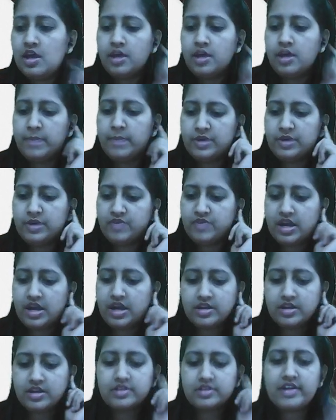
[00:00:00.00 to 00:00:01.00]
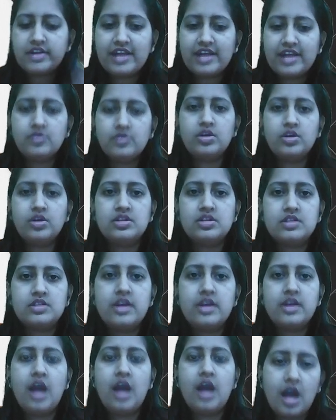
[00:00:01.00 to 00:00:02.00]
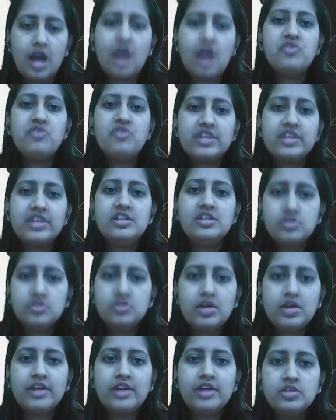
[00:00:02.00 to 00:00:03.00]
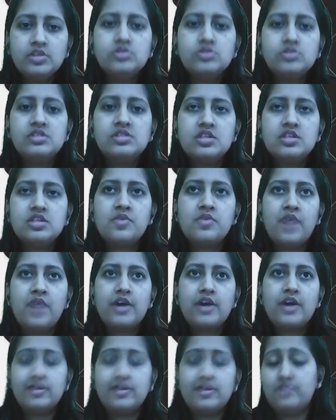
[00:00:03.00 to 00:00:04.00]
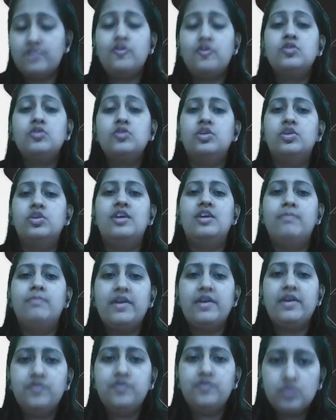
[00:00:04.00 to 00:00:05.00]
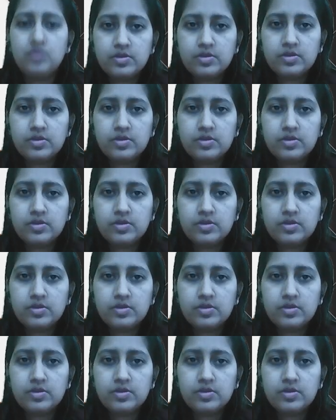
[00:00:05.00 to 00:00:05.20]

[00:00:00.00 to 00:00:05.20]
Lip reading: But we are trying to understand how can I use this fire for cooking my food.